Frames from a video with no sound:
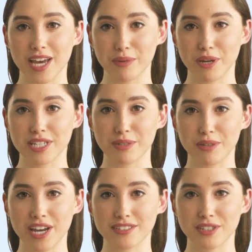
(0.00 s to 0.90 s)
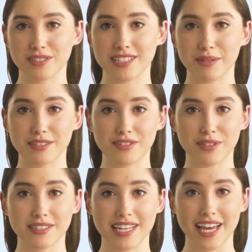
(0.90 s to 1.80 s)
And what are the practical steps of
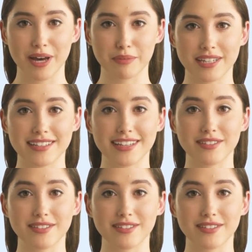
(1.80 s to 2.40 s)
using an IPC